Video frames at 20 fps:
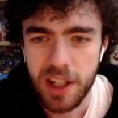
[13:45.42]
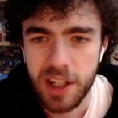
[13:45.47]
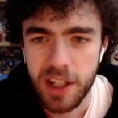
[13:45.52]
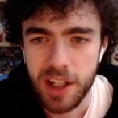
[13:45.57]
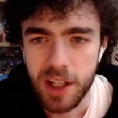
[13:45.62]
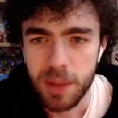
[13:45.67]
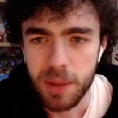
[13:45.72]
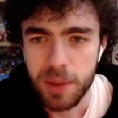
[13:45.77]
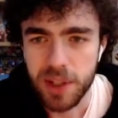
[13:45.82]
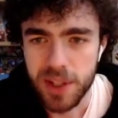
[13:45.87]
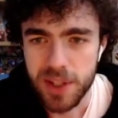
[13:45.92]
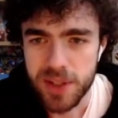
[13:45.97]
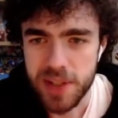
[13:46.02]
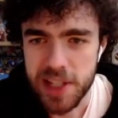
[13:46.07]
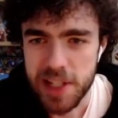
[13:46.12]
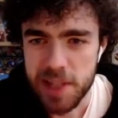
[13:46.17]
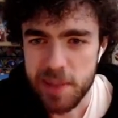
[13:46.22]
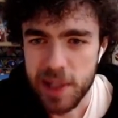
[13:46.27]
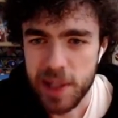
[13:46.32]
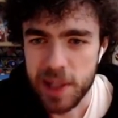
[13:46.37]
We go straight
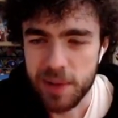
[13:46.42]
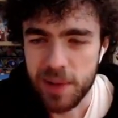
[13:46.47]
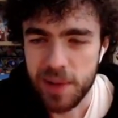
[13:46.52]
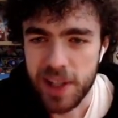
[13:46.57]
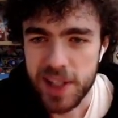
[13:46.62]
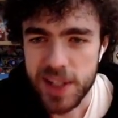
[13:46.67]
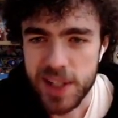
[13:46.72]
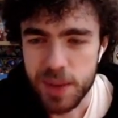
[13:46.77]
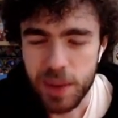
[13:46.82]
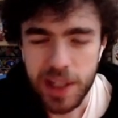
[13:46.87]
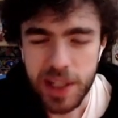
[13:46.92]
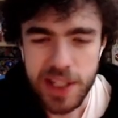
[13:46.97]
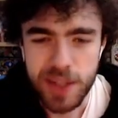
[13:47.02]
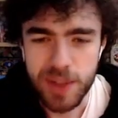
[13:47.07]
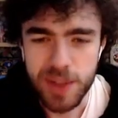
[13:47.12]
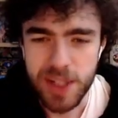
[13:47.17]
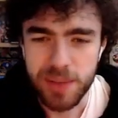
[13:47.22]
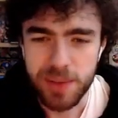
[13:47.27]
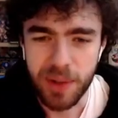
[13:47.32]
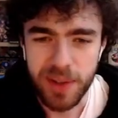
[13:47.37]
to the battle phase, swing into
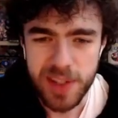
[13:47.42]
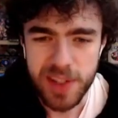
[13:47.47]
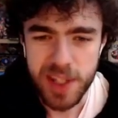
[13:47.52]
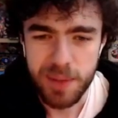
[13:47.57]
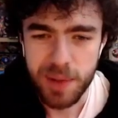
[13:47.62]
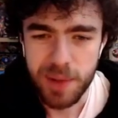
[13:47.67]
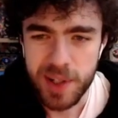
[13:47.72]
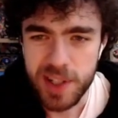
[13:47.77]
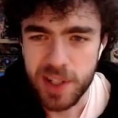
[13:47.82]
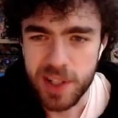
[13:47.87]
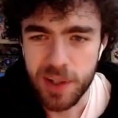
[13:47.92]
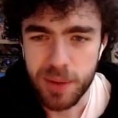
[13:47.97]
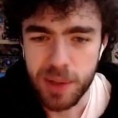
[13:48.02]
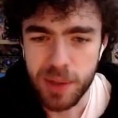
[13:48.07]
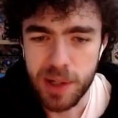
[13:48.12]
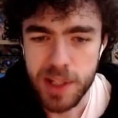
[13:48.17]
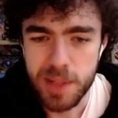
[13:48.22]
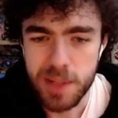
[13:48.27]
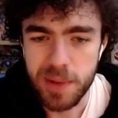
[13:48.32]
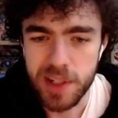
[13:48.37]
his monster because I don't want
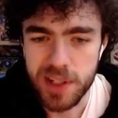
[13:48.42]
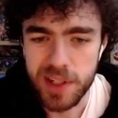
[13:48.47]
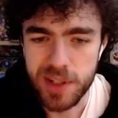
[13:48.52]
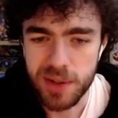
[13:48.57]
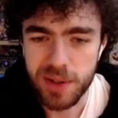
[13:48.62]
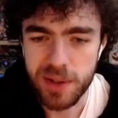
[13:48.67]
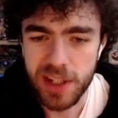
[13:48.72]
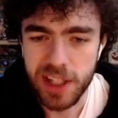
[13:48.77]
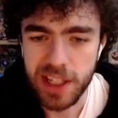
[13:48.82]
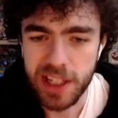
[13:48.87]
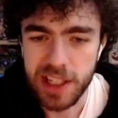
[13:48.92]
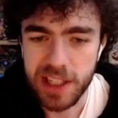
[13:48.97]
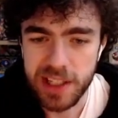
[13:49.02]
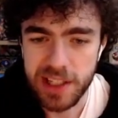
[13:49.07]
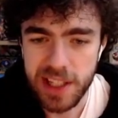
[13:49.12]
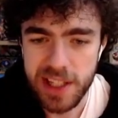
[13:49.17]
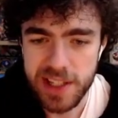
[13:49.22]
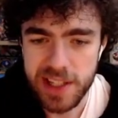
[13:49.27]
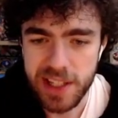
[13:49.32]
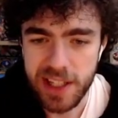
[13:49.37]
him to be destroying any of
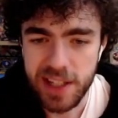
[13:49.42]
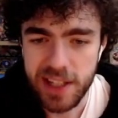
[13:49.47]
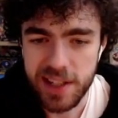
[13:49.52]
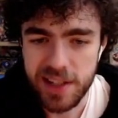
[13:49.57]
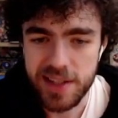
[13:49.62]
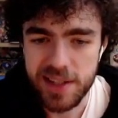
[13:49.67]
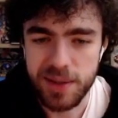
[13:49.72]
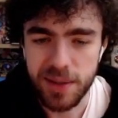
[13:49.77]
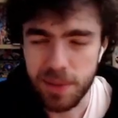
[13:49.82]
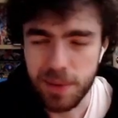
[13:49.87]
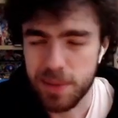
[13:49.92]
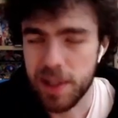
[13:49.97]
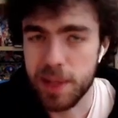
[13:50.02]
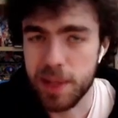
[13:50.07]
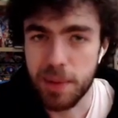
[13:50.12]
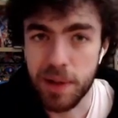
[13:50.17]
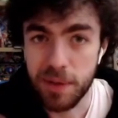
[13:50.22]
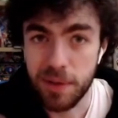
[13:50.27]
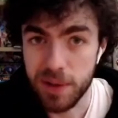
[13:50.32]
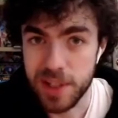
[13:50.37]
these cards or any of
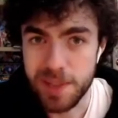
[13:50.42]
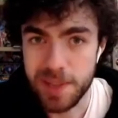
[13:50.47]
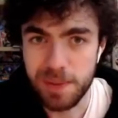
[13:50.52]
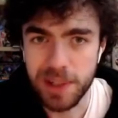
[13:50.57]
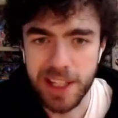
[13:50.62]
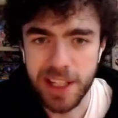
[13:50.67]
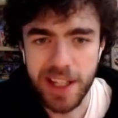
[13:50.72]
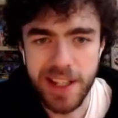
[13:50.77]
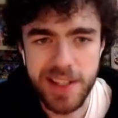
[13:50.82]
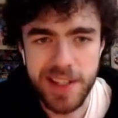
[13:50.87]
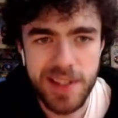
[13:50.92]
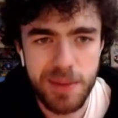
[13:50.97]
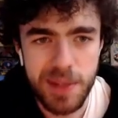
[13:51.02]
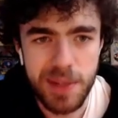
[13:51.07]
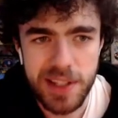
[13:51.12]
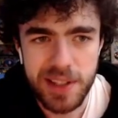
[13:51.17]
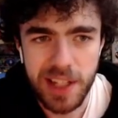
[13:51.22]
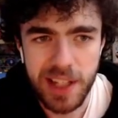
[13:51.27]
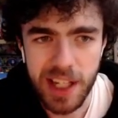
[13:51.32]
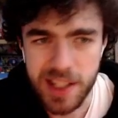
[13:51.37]
my future plays, so we
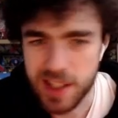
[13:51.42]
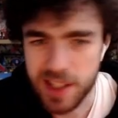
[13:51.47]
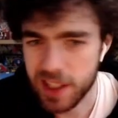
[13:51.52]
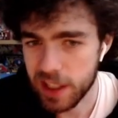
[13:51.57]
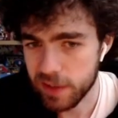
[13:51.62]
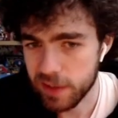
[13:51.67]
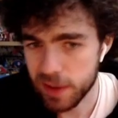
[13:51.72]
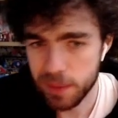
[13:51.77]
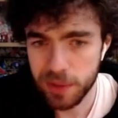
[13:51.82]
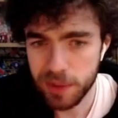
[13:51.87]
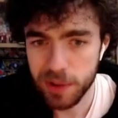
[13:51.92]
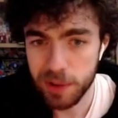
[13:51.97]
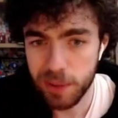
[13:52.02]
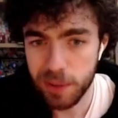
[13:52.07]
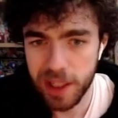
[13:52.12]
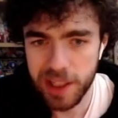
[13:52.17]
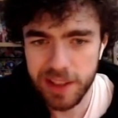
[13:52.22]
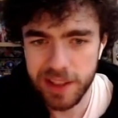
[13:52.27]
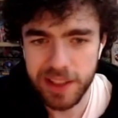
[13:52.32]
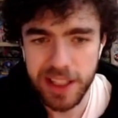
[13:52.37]
just get it to get off the board
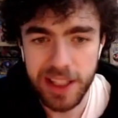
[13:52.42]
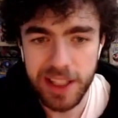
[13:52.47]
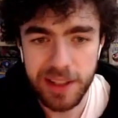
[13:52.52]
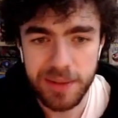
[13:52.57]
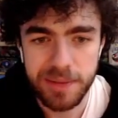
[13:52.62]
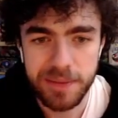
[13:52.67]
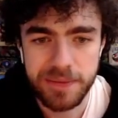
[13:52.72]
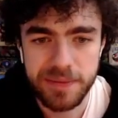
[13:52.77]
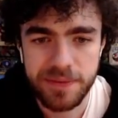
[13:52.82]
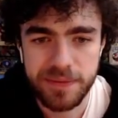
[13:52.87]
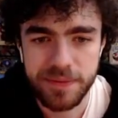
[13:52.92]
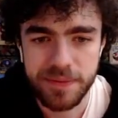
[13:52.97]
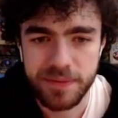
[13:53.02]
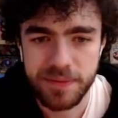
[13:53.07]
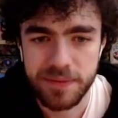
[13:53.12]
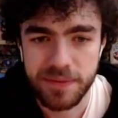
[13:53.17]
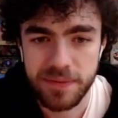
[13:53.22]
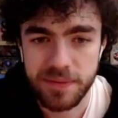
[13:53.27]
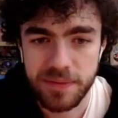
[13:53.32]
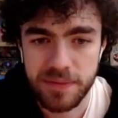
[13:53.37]
immediately.
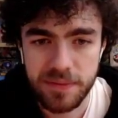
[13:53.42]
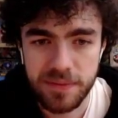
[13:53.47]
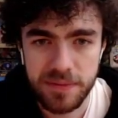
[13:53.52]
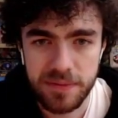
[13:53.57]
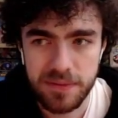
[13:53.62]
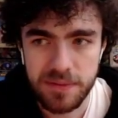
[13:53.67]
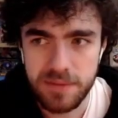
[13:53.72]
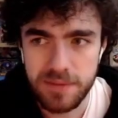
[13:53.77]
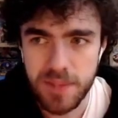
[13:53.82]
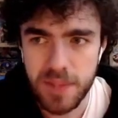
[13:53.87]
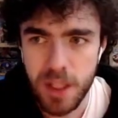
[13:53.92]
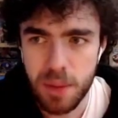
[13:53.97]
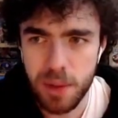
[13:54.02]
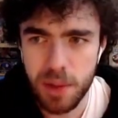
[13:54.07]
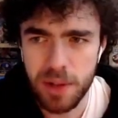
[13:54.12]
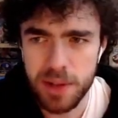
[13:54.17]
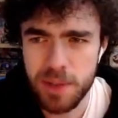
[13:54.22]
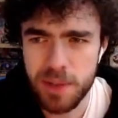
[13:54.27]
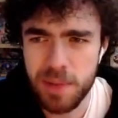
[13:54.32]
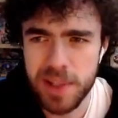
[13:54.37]
We
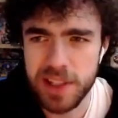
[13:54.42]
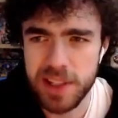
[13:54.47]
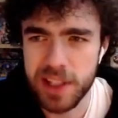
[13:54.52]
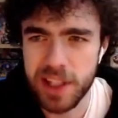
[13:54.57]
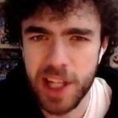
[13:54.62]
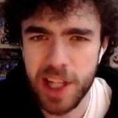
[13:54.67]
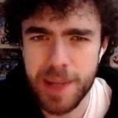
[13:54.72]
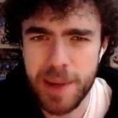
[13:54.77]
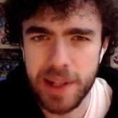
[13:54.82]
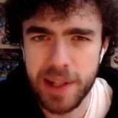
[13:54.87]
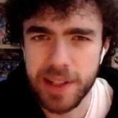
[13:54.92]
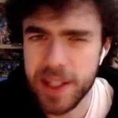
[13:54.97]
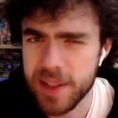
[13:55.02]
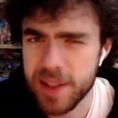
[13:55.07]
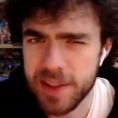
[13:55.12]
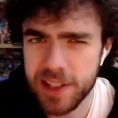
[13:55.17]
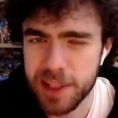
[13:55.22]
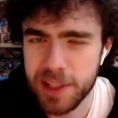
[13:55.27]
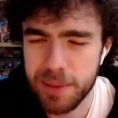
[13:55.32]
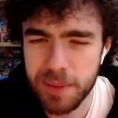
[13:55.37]
don't particularly care about
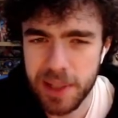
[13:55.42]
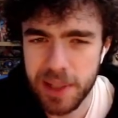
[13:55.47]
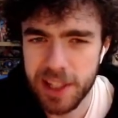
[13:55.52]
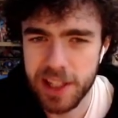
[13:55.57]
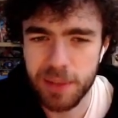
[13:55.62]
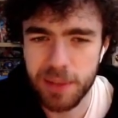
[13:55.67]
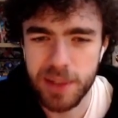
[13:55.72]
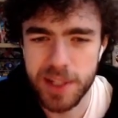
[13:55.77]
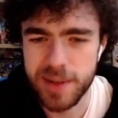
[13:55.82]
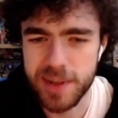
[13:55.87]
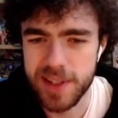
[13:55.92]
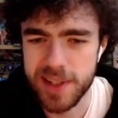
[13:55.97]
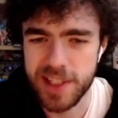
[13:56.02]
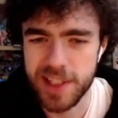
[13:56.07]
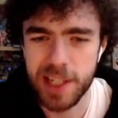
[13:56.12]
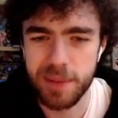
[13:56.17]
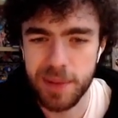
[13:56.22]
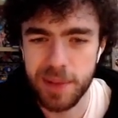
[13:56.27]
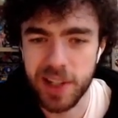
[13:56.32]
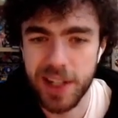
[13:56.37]
lethal him here, we just want to set
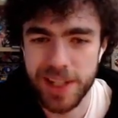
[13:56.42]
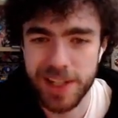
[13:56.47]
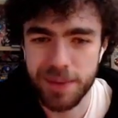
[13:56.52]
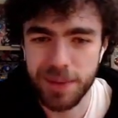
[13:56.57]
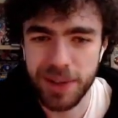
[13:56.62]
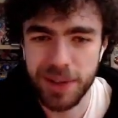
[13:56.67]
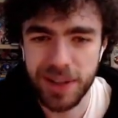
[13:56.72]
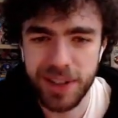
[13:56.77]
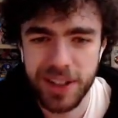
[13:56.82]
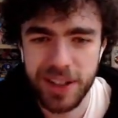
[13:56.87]
up a nice board.